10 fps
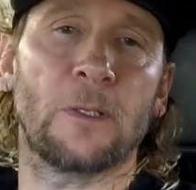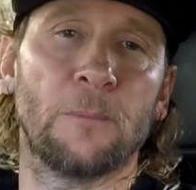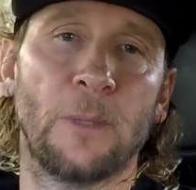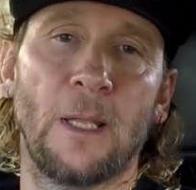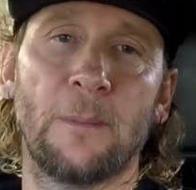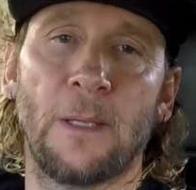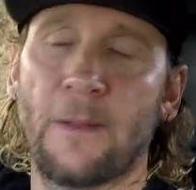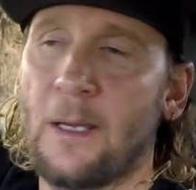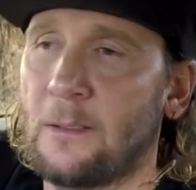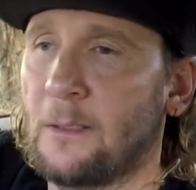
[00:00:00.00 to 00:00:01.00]
complain about
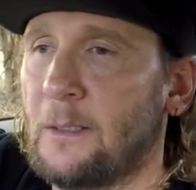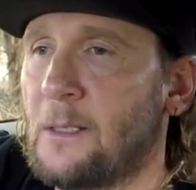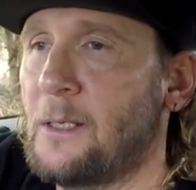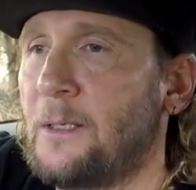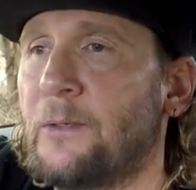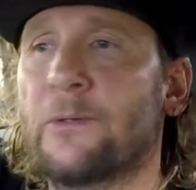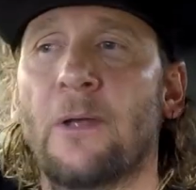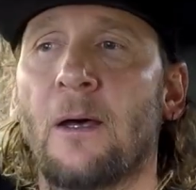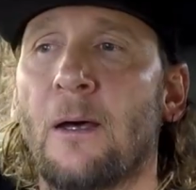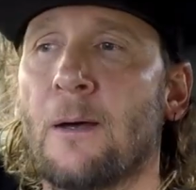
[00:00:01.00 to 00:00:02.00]
that. And
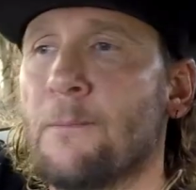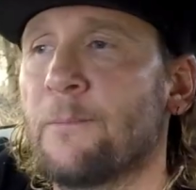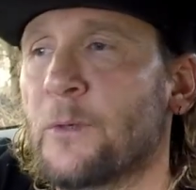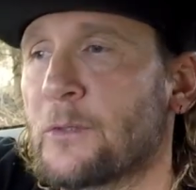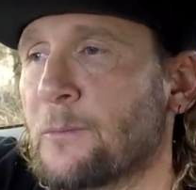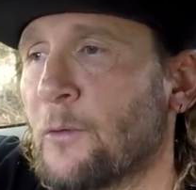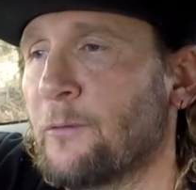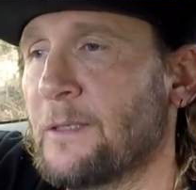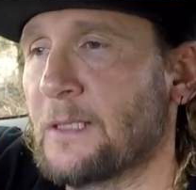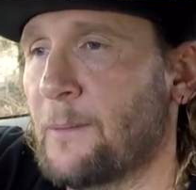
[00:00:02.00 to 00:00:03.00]
got some more
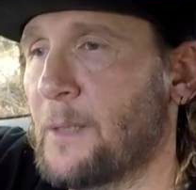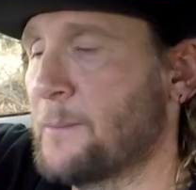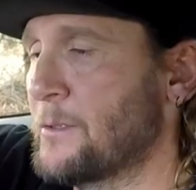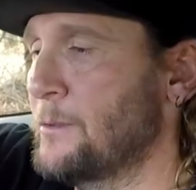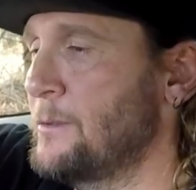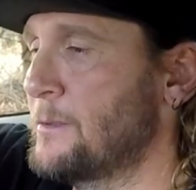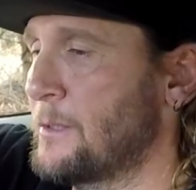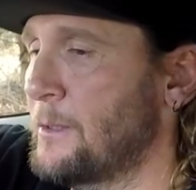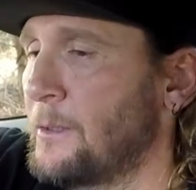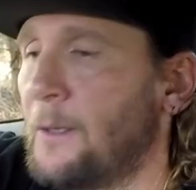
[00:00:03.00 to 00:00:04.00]
events coming up soon,
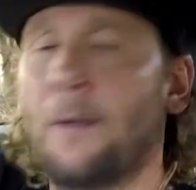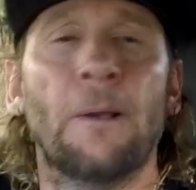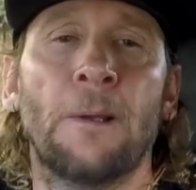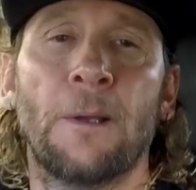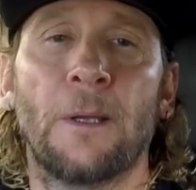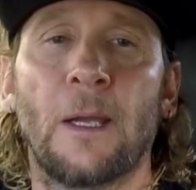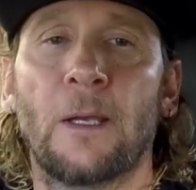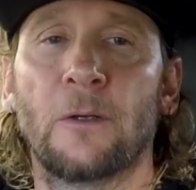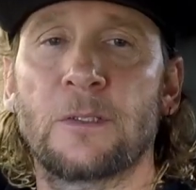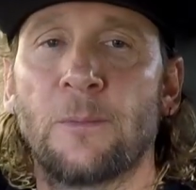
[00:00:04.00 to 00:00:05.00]
so, and
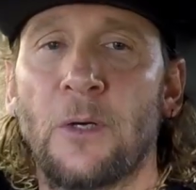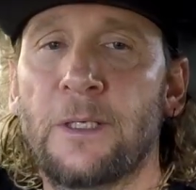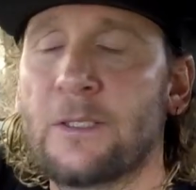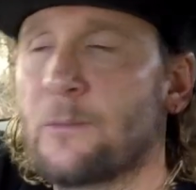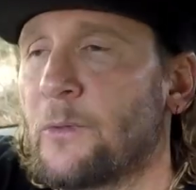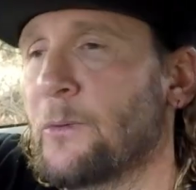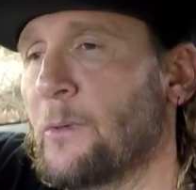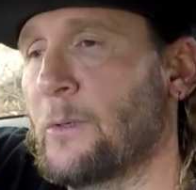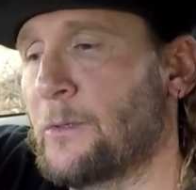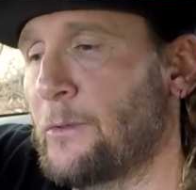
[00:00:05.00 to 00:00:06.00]
I got some ideas on what I
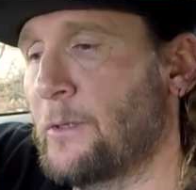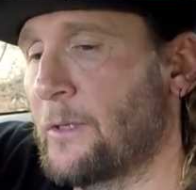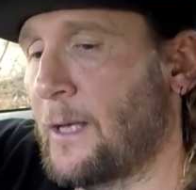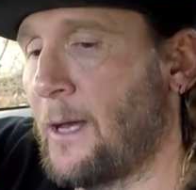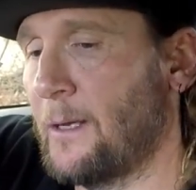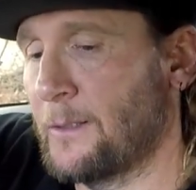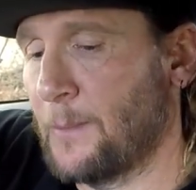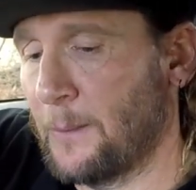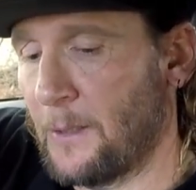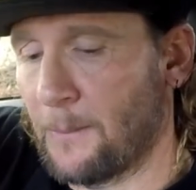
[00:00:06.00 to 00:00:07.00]
want to do to the car to
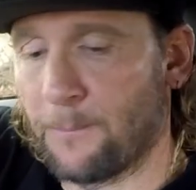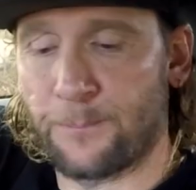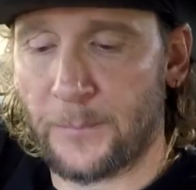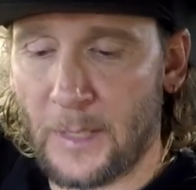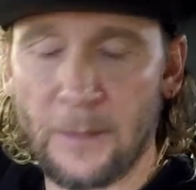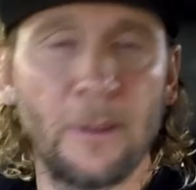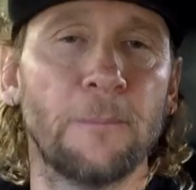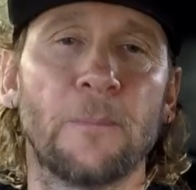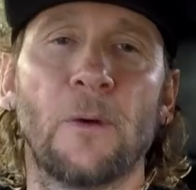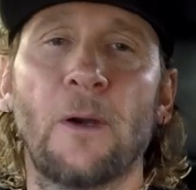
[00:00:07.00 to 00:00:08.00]
make it better. Anyway,
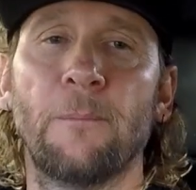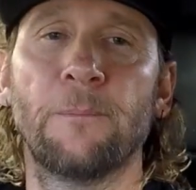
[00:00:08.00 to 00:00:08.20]
all right,